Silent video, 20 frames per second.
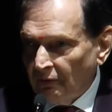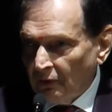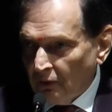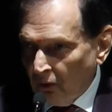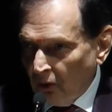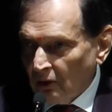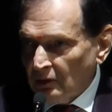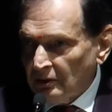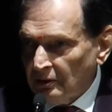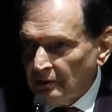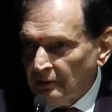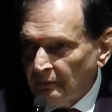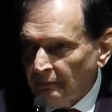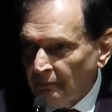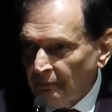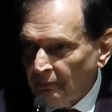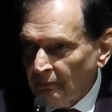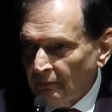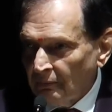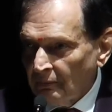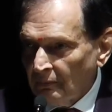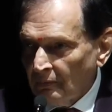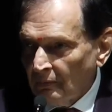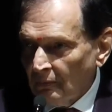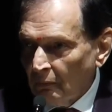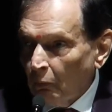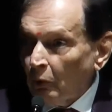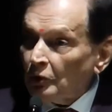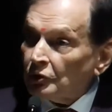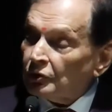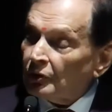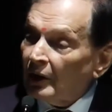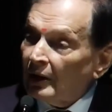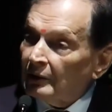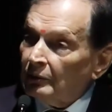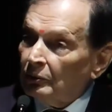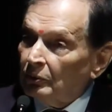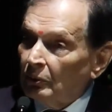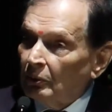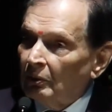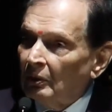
or not. What should I do?